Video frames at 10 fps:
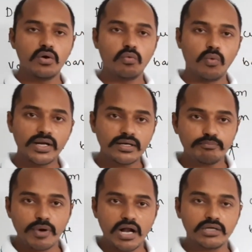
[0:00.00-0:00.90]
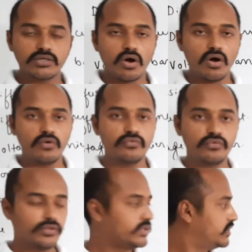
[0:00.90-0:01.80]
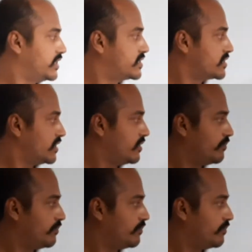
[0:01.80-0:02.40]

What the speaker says: one part of this